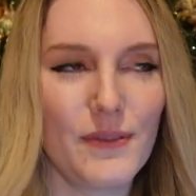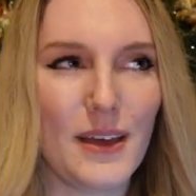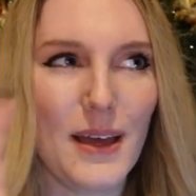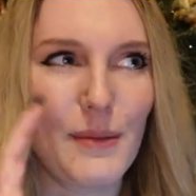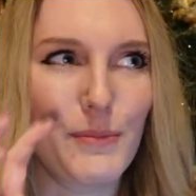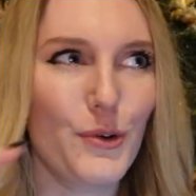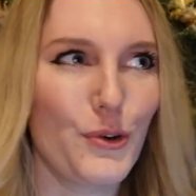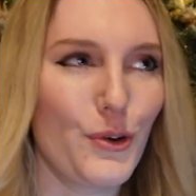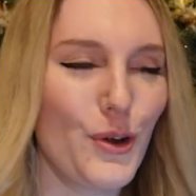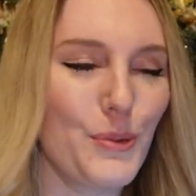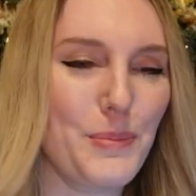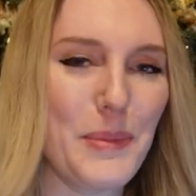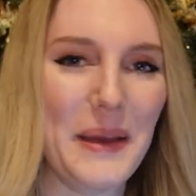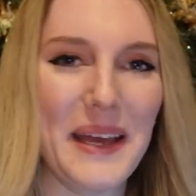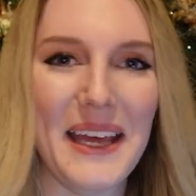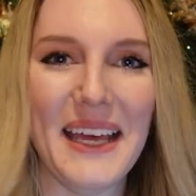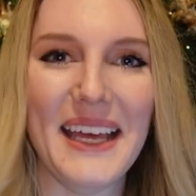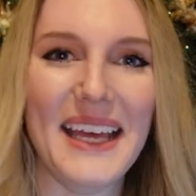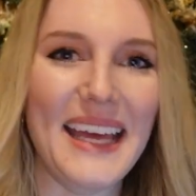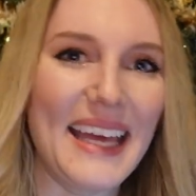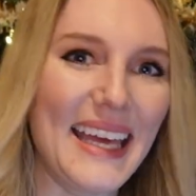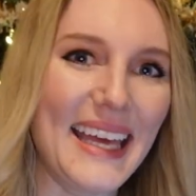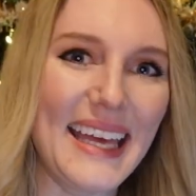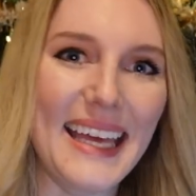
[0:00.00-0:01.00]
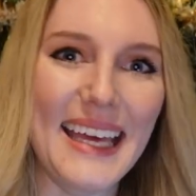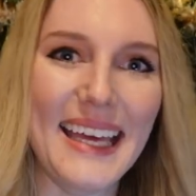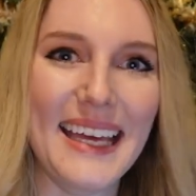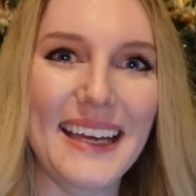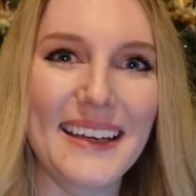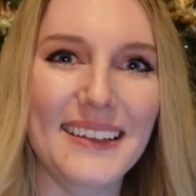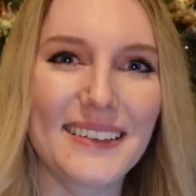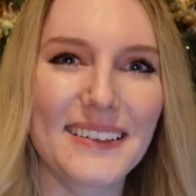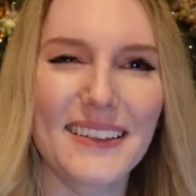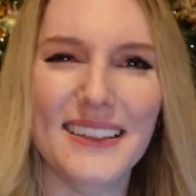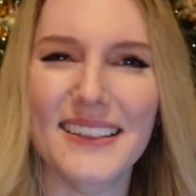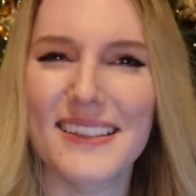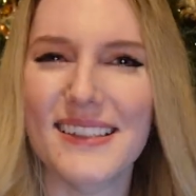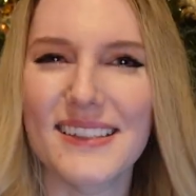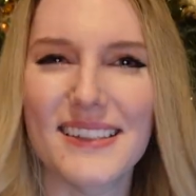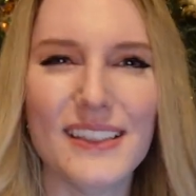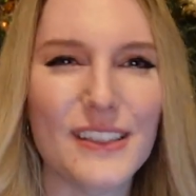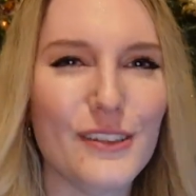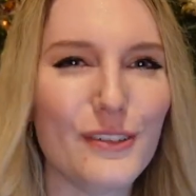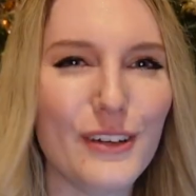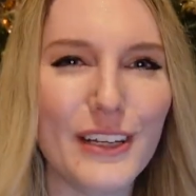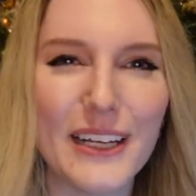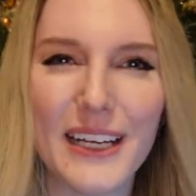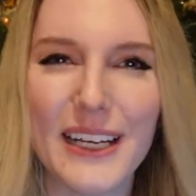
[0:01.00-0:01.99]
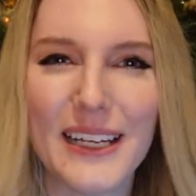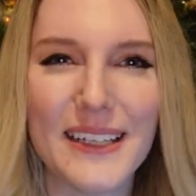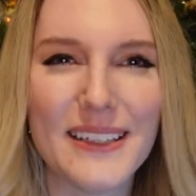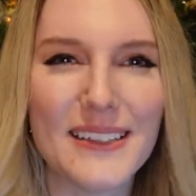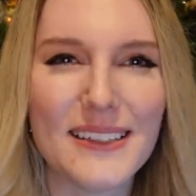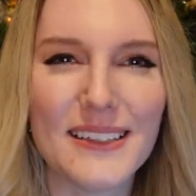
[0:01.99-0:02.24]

I'm grouping it here and considering it